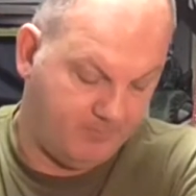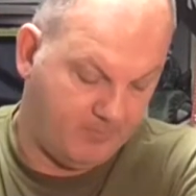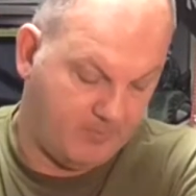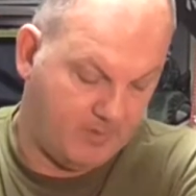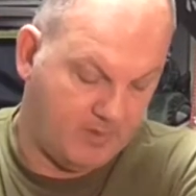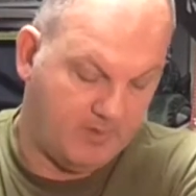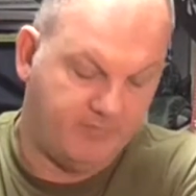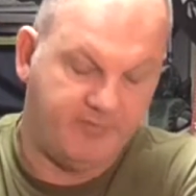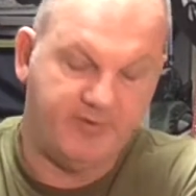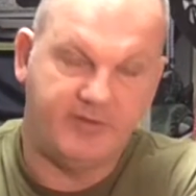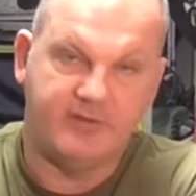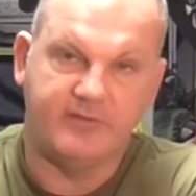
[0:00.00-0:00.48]

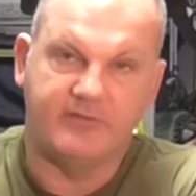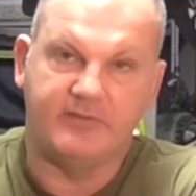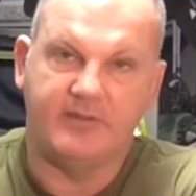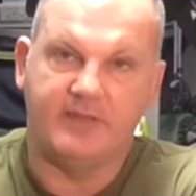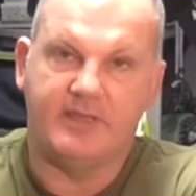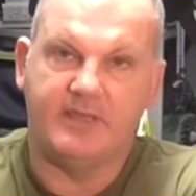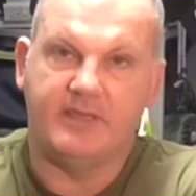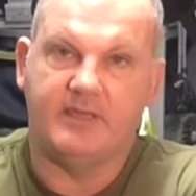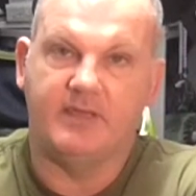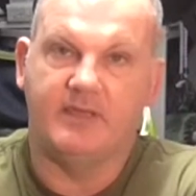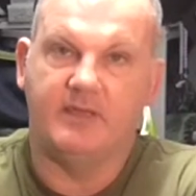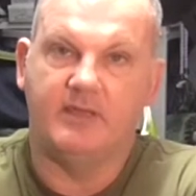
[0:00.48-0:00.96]
If you
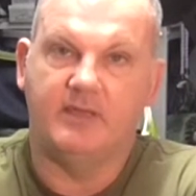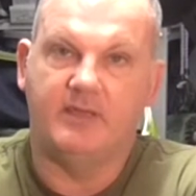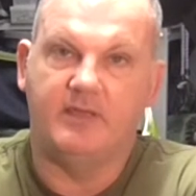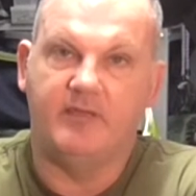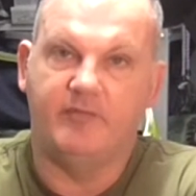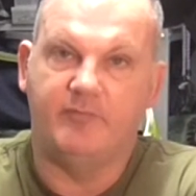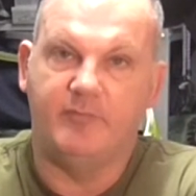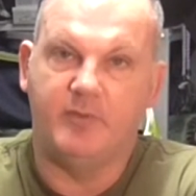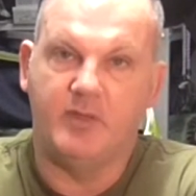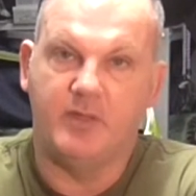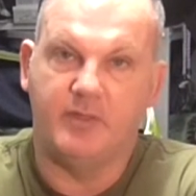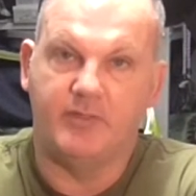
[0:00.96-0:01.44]
dislike it,
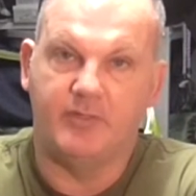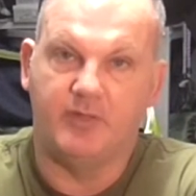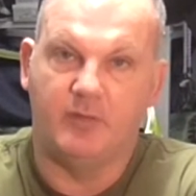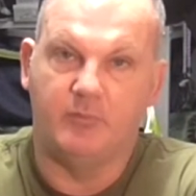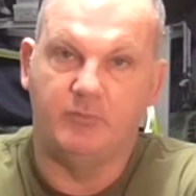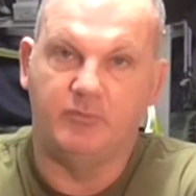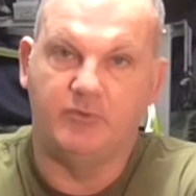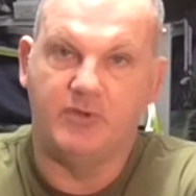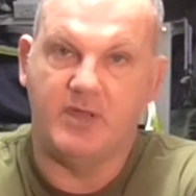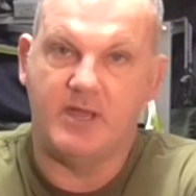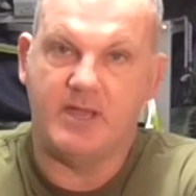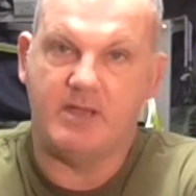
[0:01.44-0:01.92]
give me a
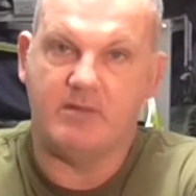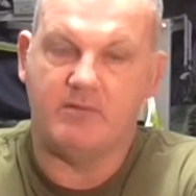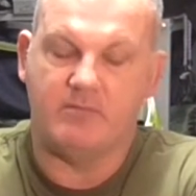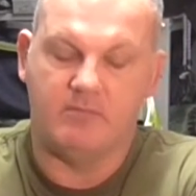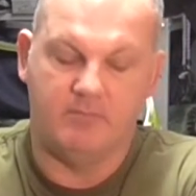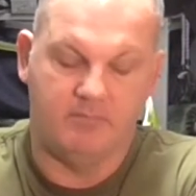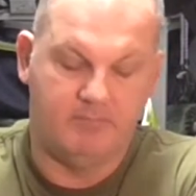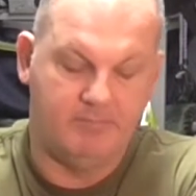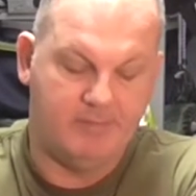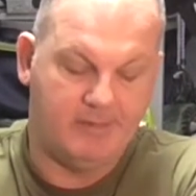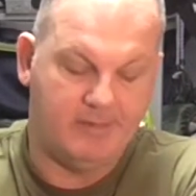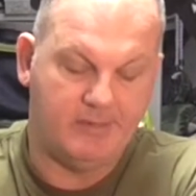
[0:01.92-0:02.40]
thumbs down.
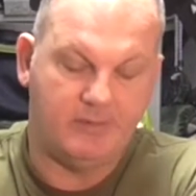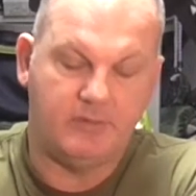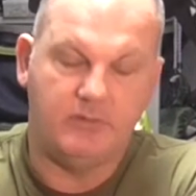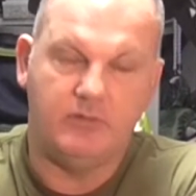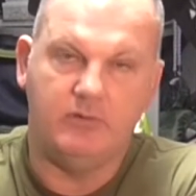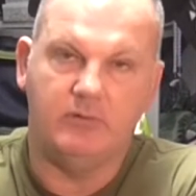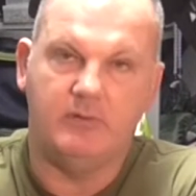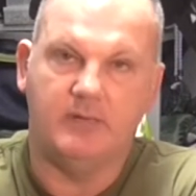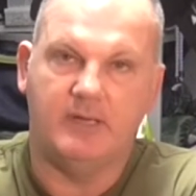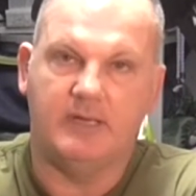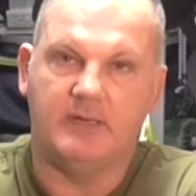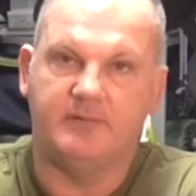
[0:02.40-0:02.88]
But
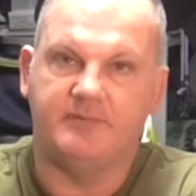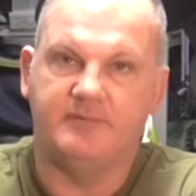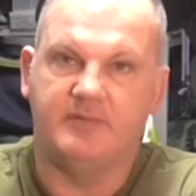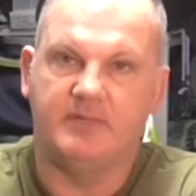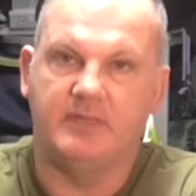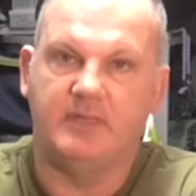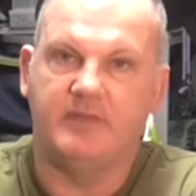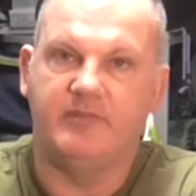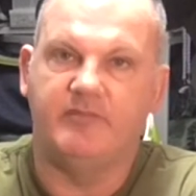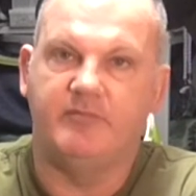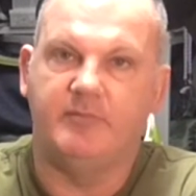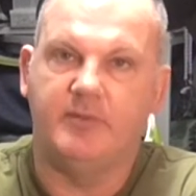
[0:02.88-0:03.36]
you have to
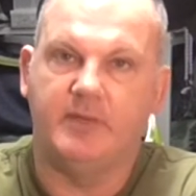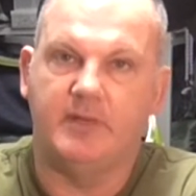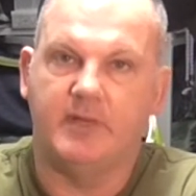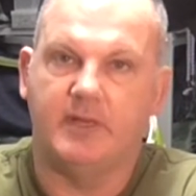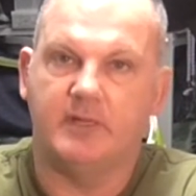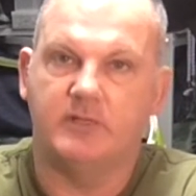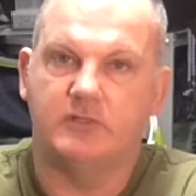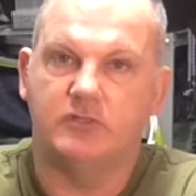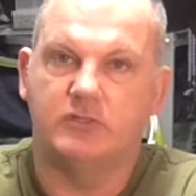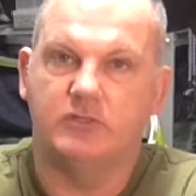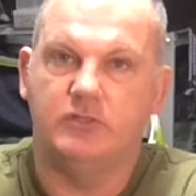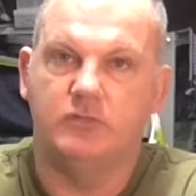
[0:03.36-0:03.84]
give me an
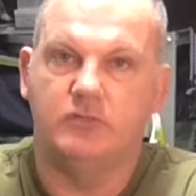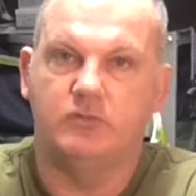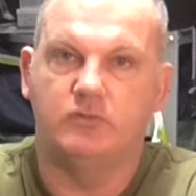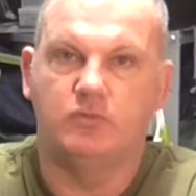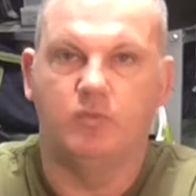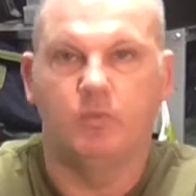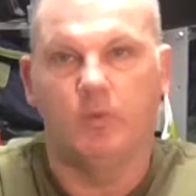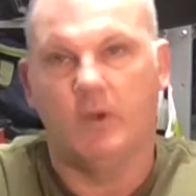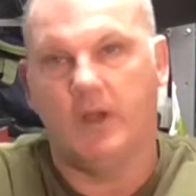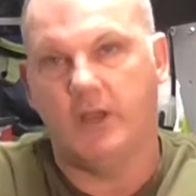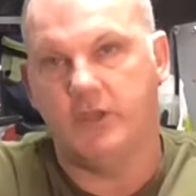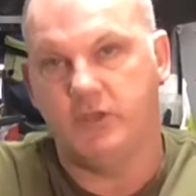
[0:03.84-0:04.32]
excuse
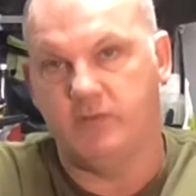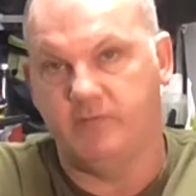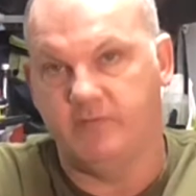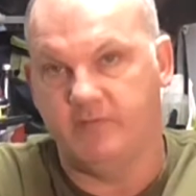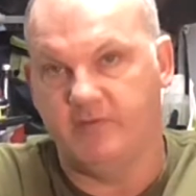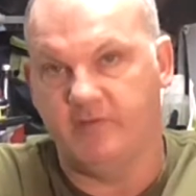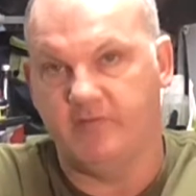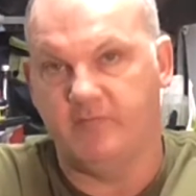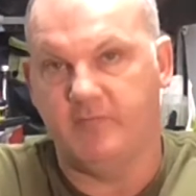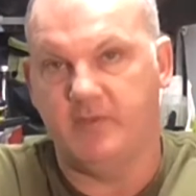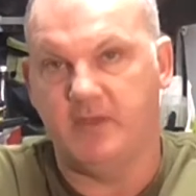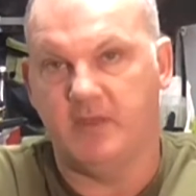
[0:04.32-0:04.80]
why you've
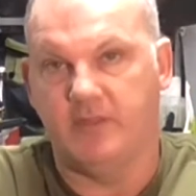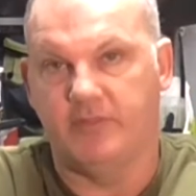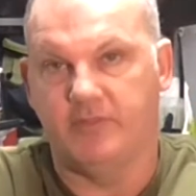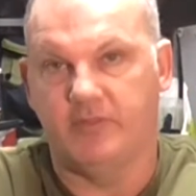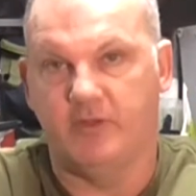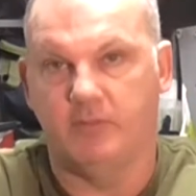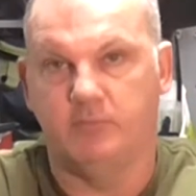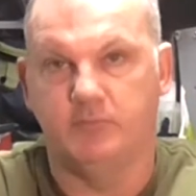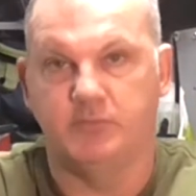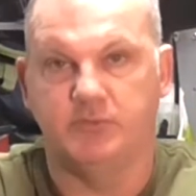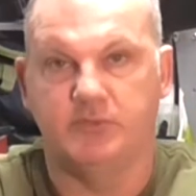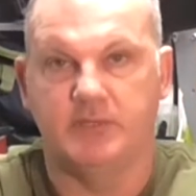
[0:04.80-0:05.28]
given me a
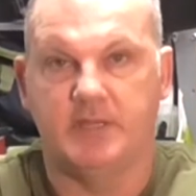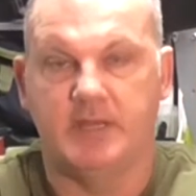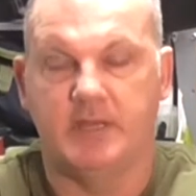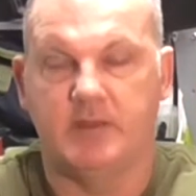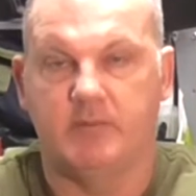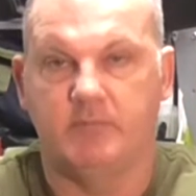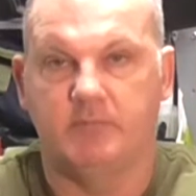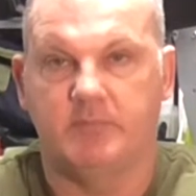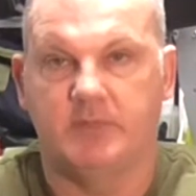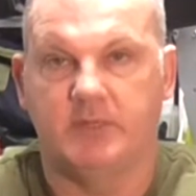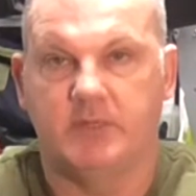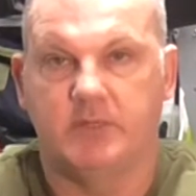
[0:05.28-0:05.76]
thumbs
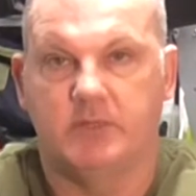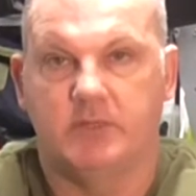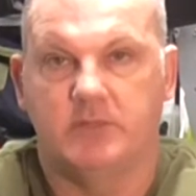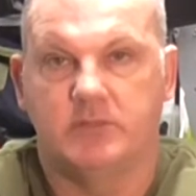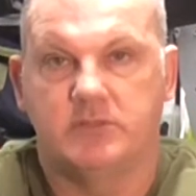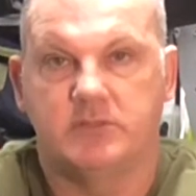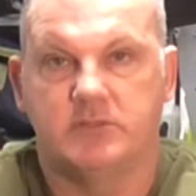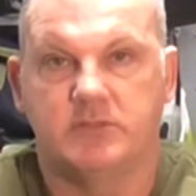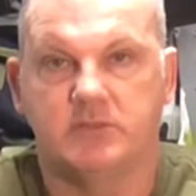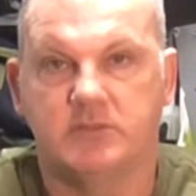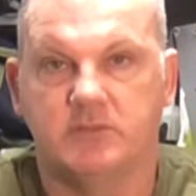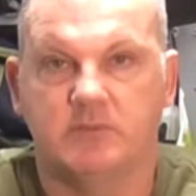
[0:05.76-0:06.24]
down,
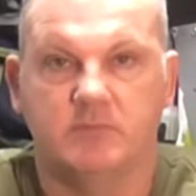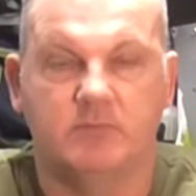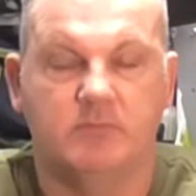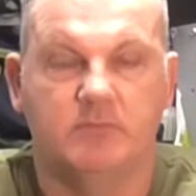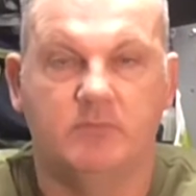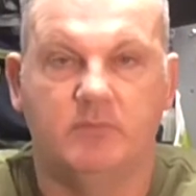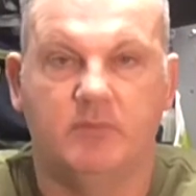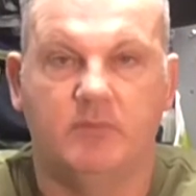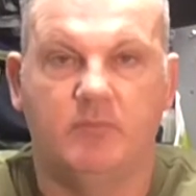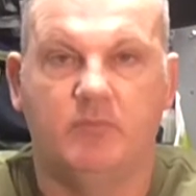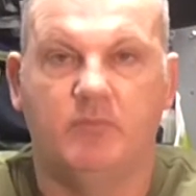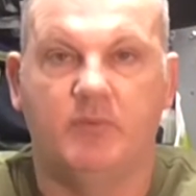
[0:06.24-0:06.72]
because
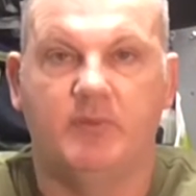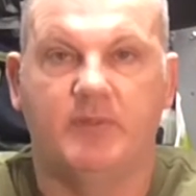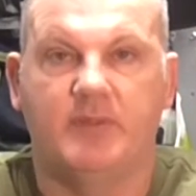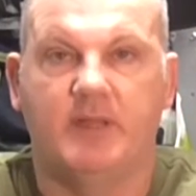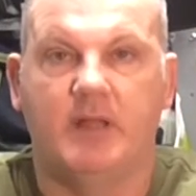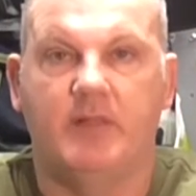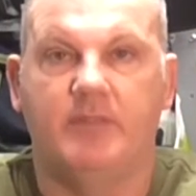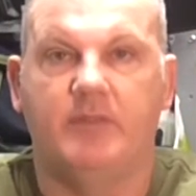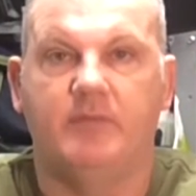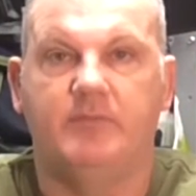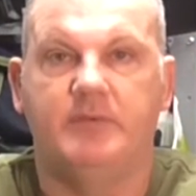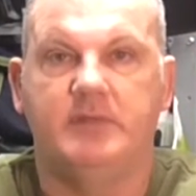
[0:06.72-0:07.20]

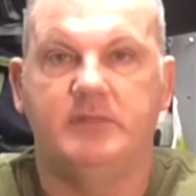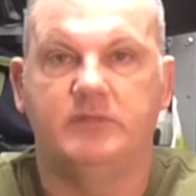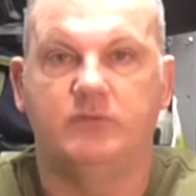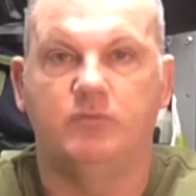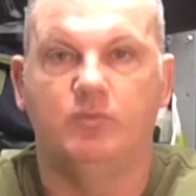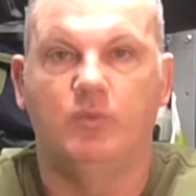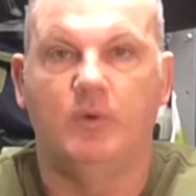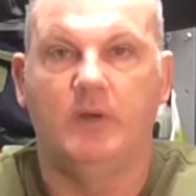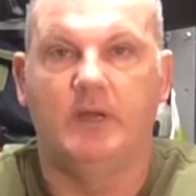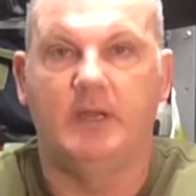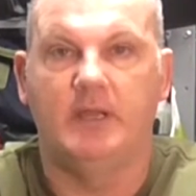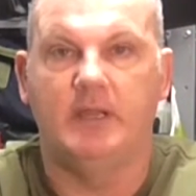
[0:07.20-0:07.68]
without the reason
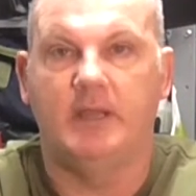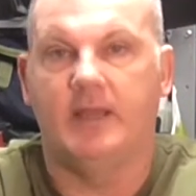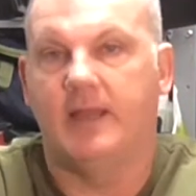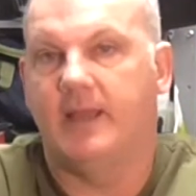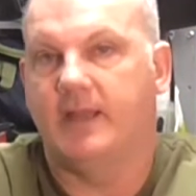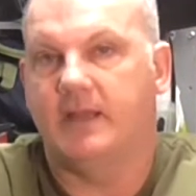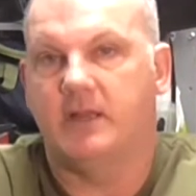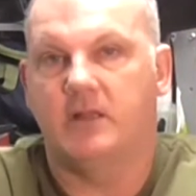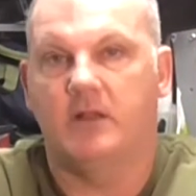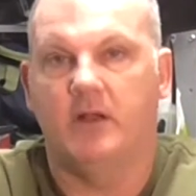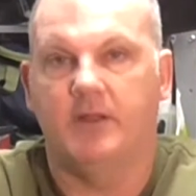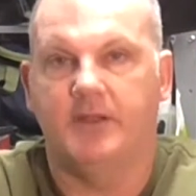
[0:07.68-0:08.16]
why,
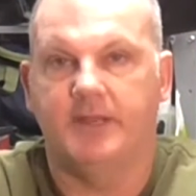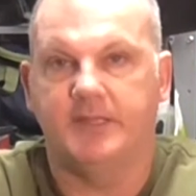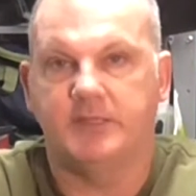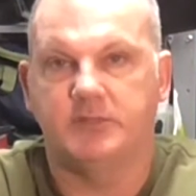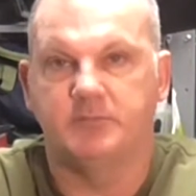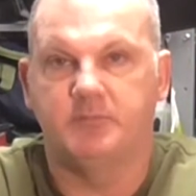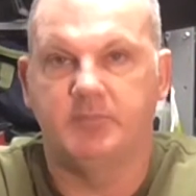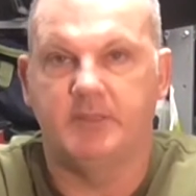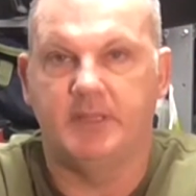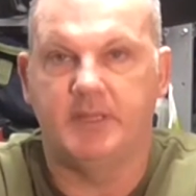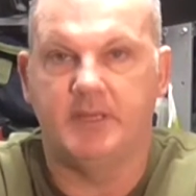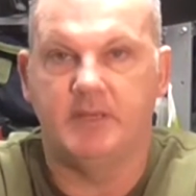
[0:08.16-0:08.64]
I can't
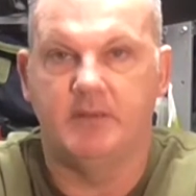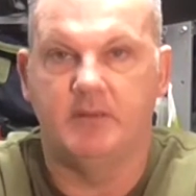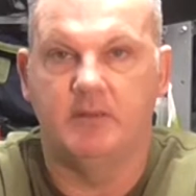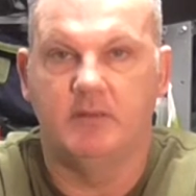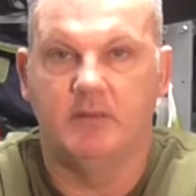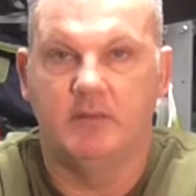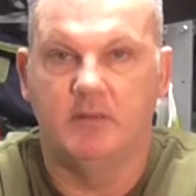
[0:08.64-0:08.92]
explain